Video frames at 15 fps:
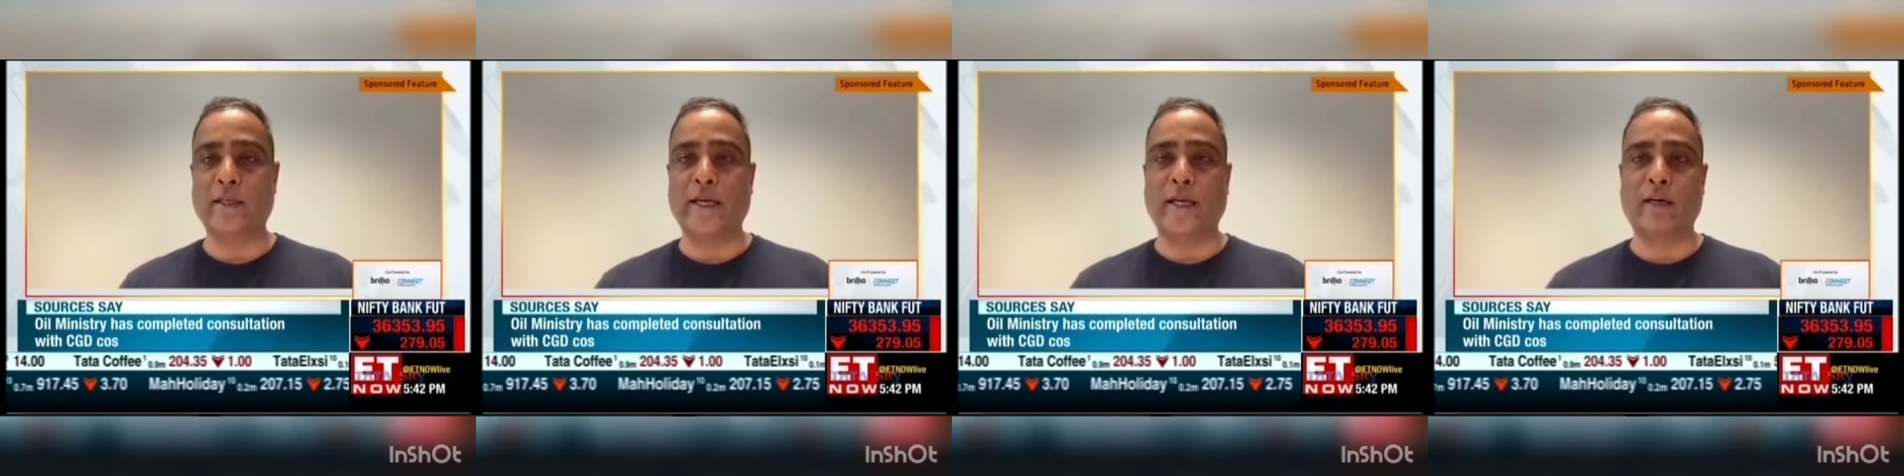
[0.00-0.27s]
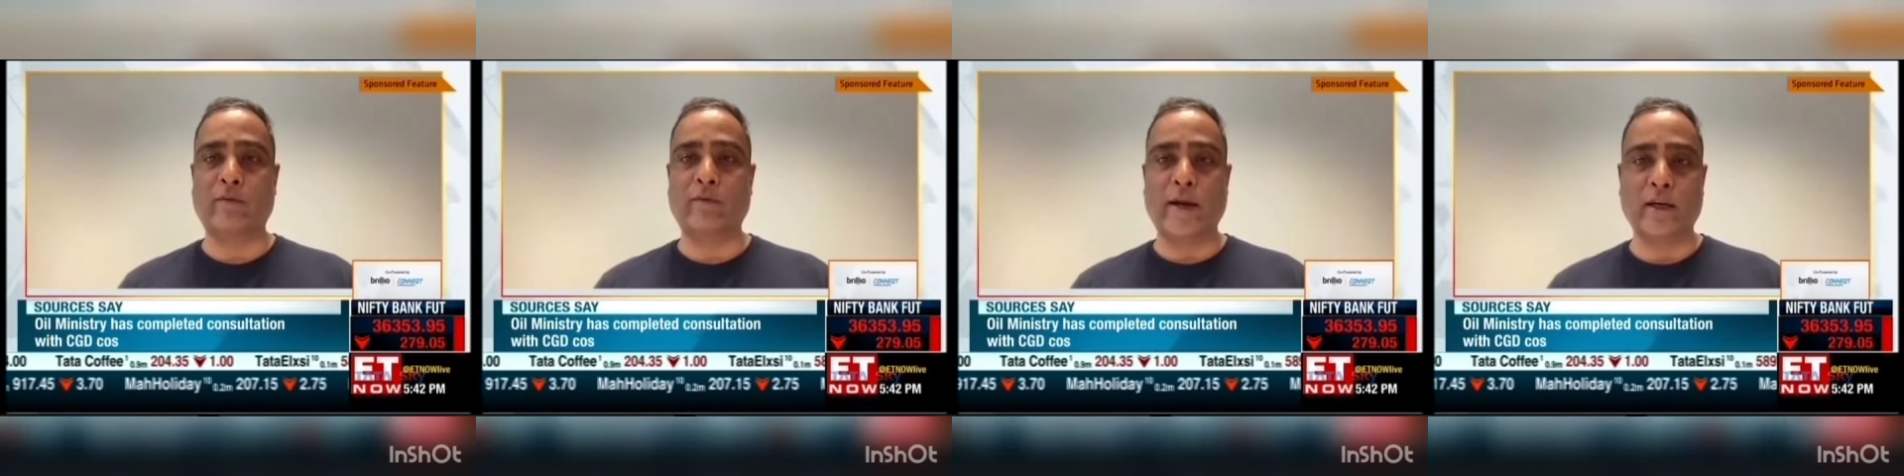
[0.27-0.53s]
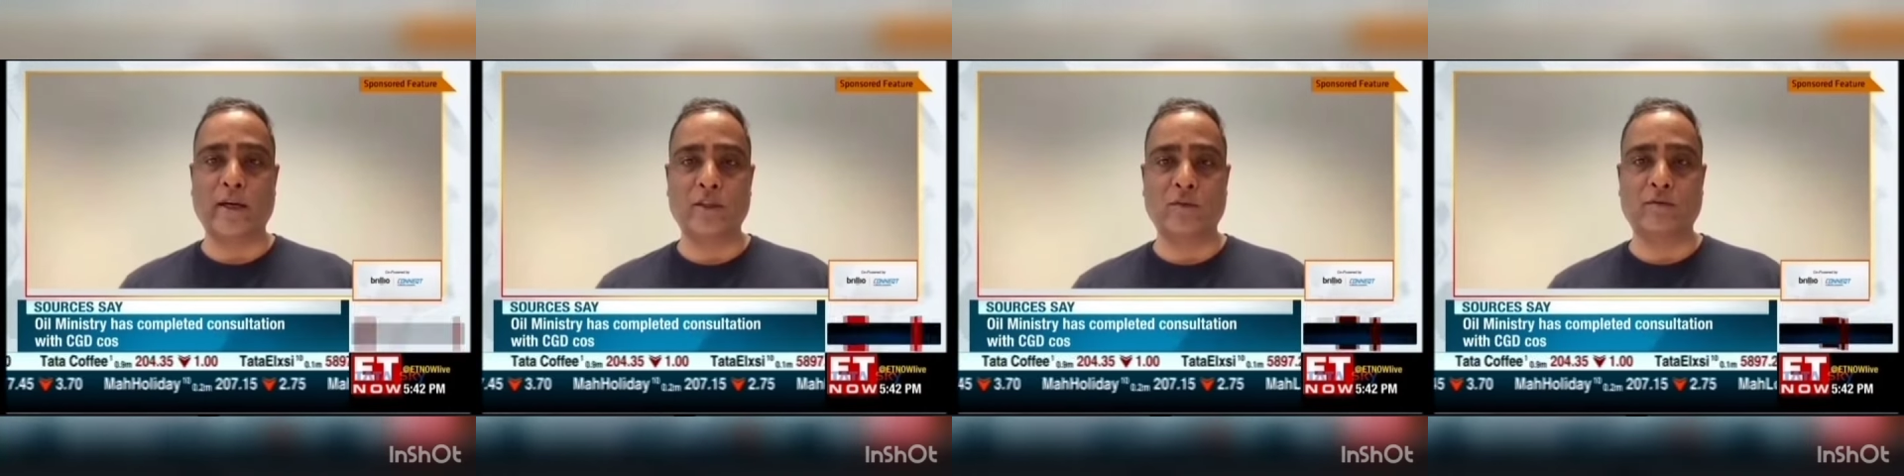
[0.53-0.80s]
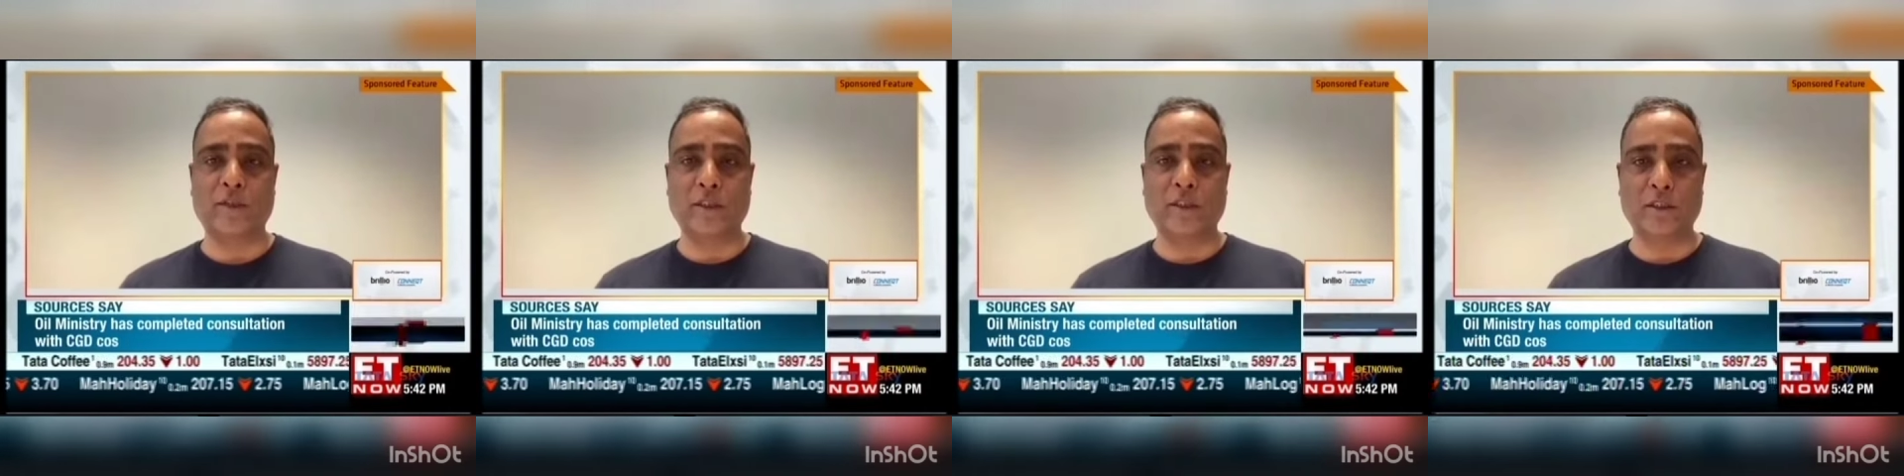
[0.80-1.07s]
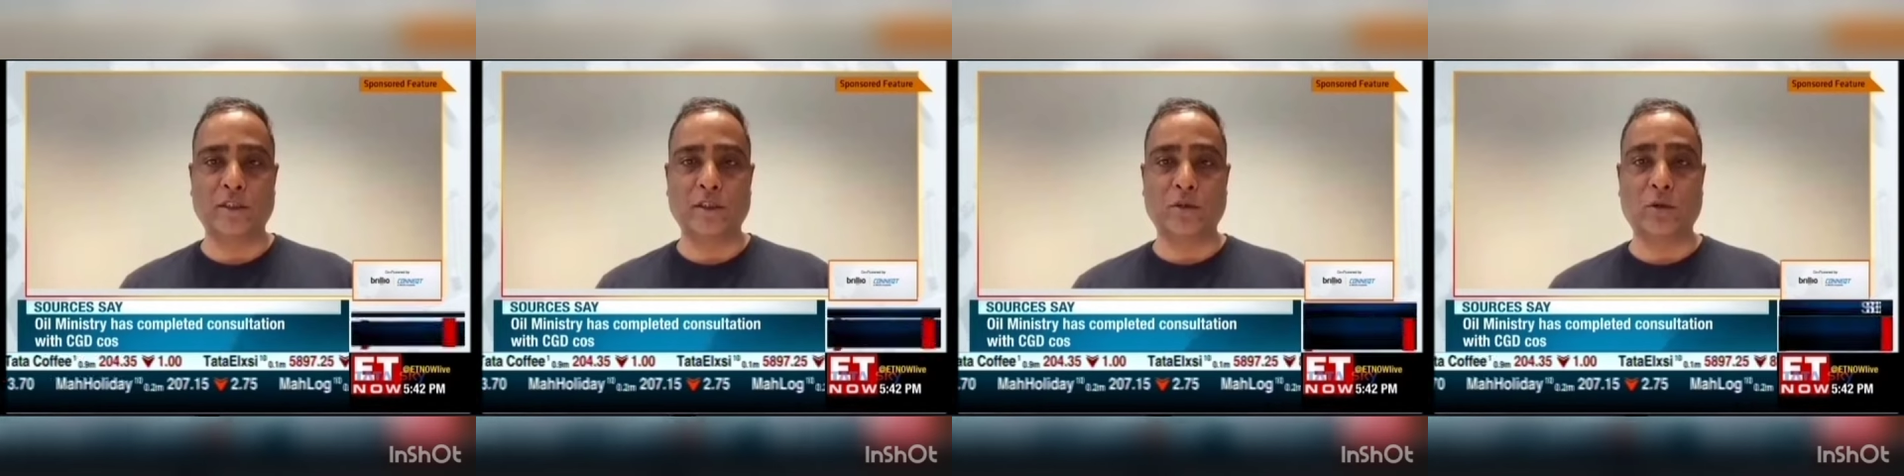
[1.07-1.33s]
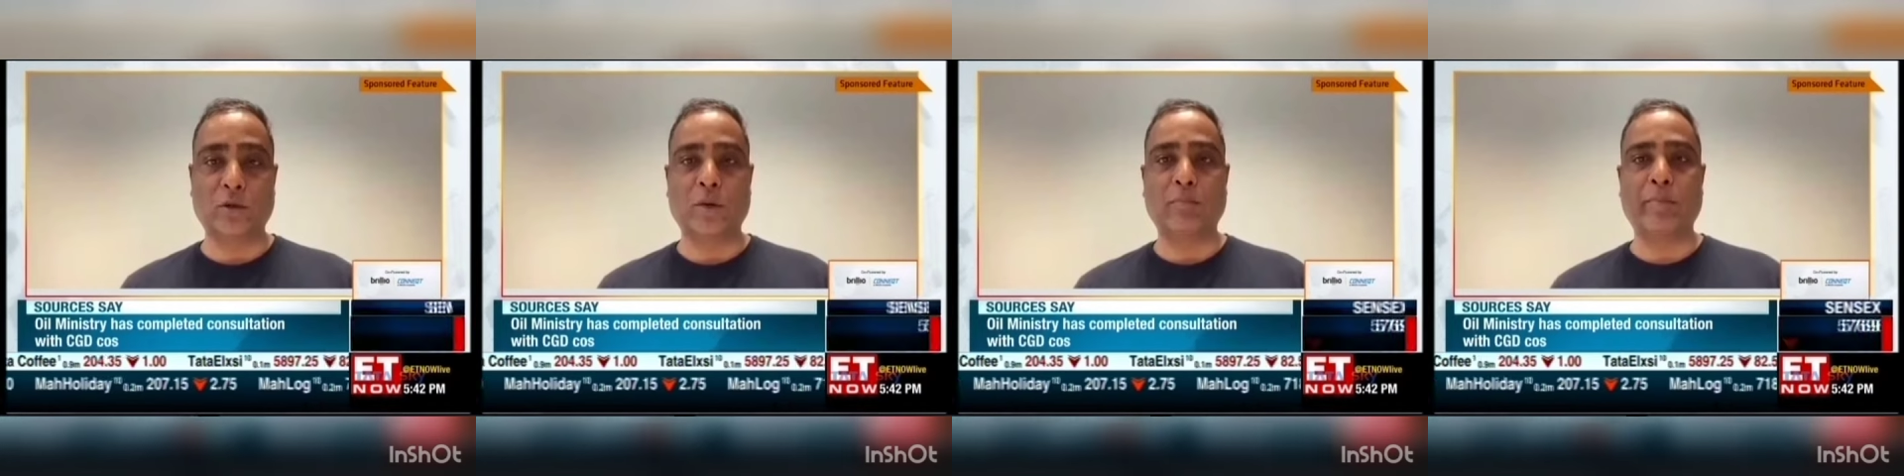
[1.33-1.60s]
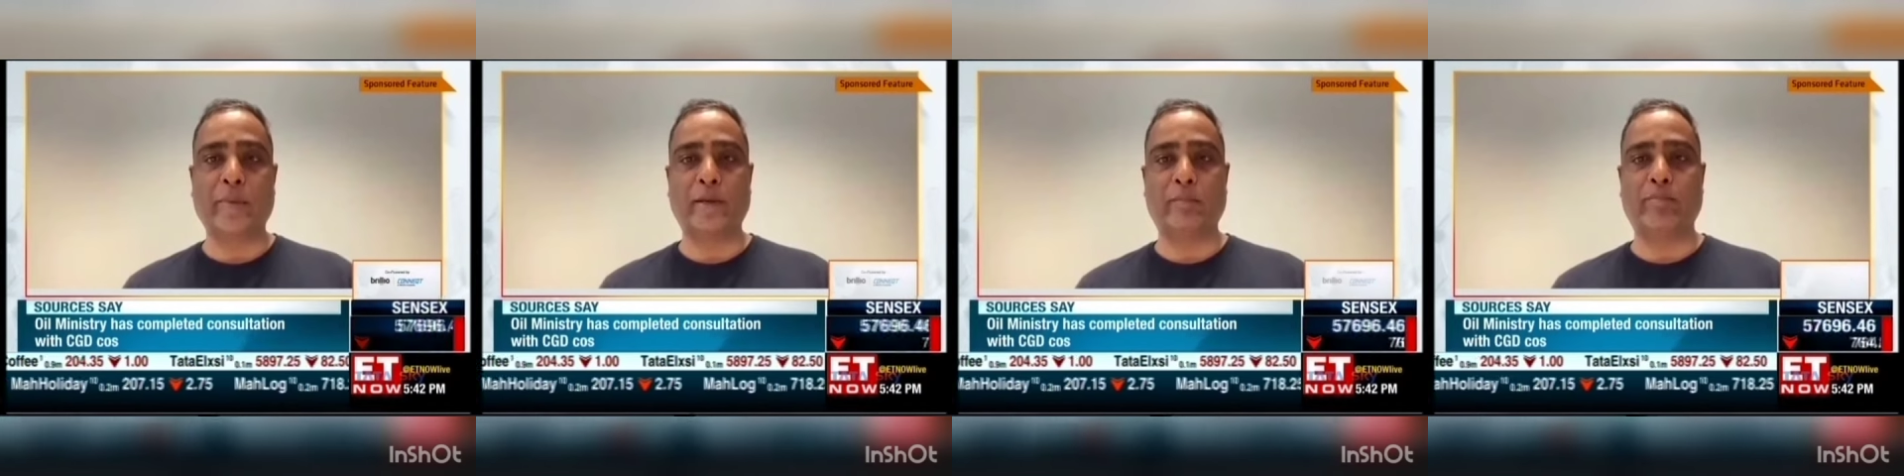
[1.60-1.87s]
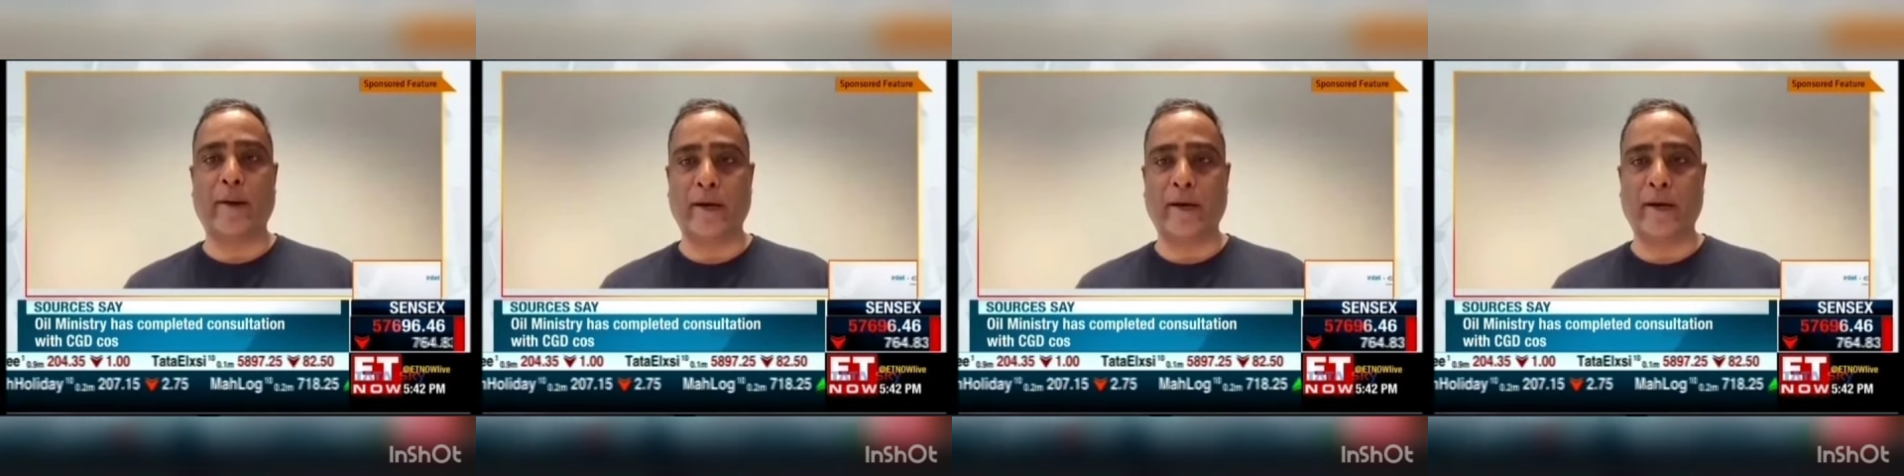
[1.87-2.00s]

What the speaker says: take advantage of digital to compete